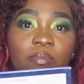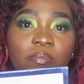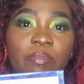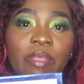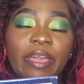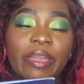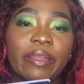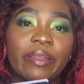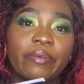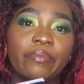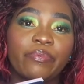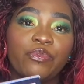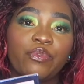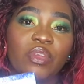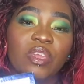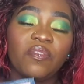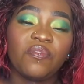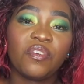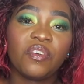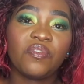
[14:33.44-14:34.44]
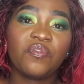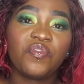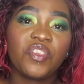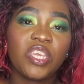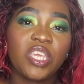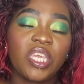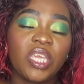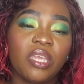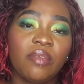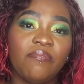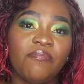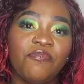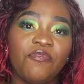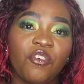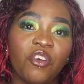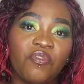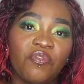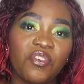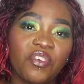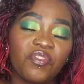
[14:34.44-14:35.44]
like $350,
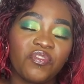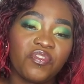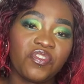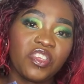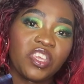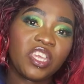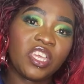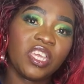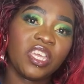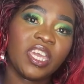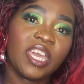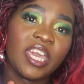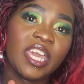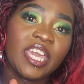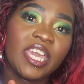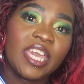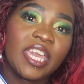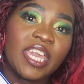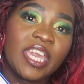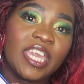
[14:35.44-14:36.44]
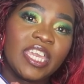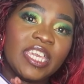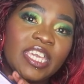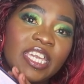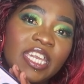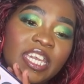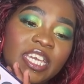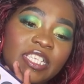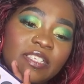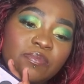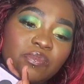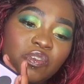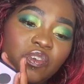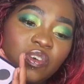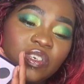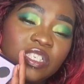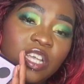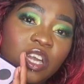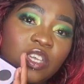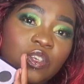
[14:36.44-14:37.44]
$450, and
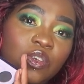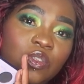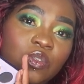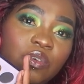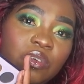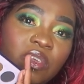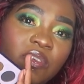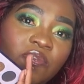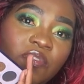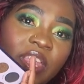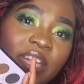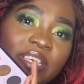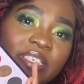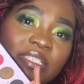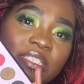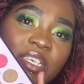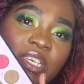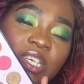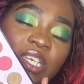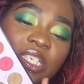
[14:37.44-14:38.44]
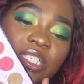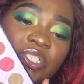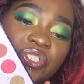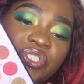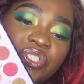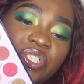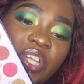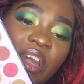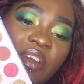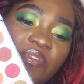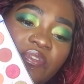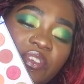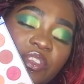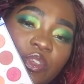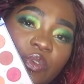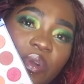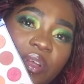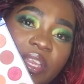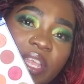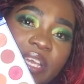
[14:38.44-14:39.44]
because now you're looking for like serious stuff and
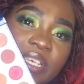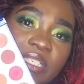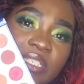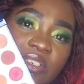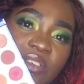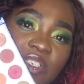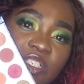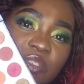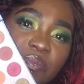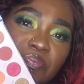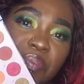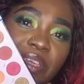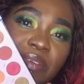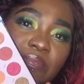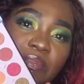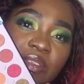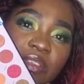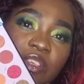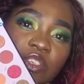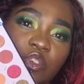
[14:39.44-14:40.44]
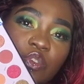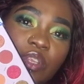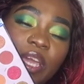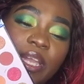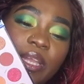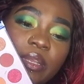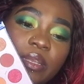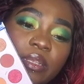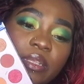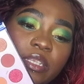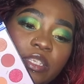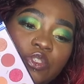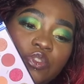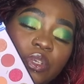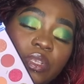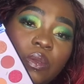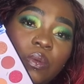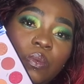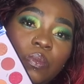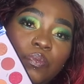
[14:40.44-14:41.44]
you want like serious pigment and you're like
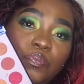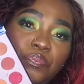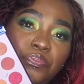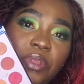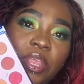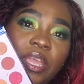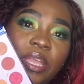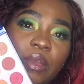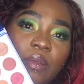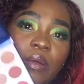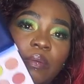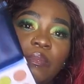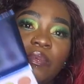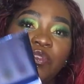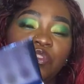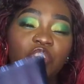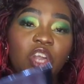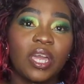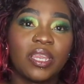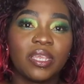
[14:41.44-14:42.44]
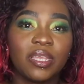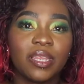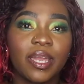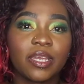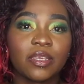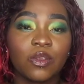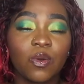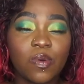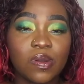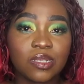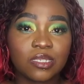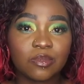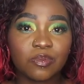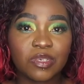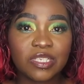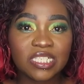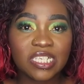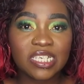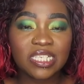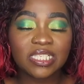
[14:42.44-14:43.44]
literally playing around with color like no one's
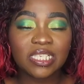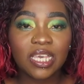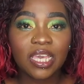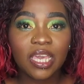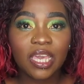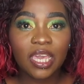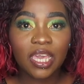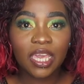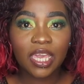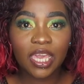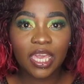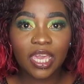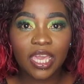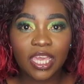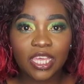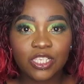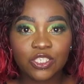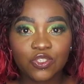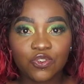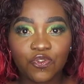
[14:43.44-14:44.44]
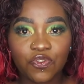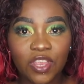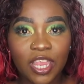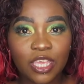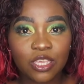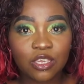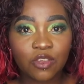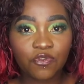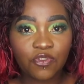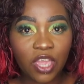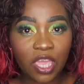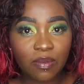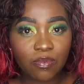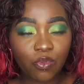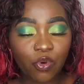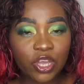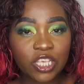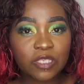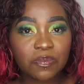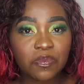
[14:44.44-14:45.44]
business, and you feel like you've gained
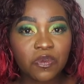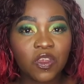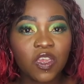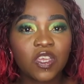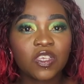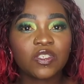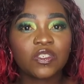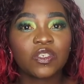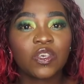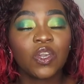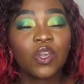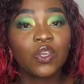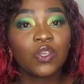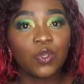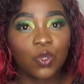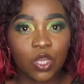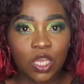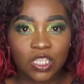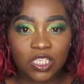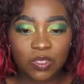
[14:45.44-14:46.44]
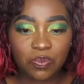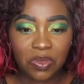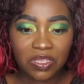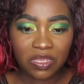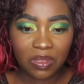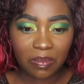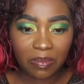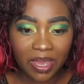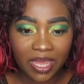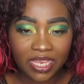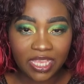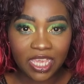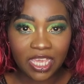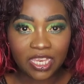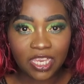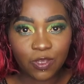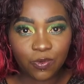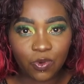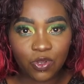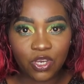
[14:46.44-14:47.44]
more experience, you can spend the money
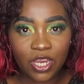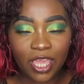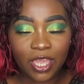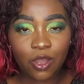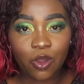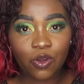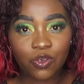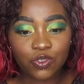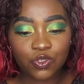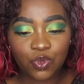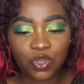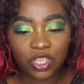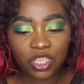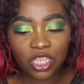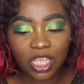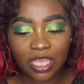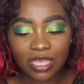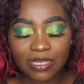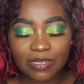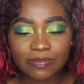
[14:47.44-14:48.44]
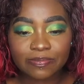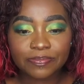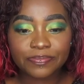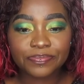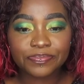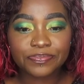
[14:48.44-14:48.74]
and it won't like cost you a thing.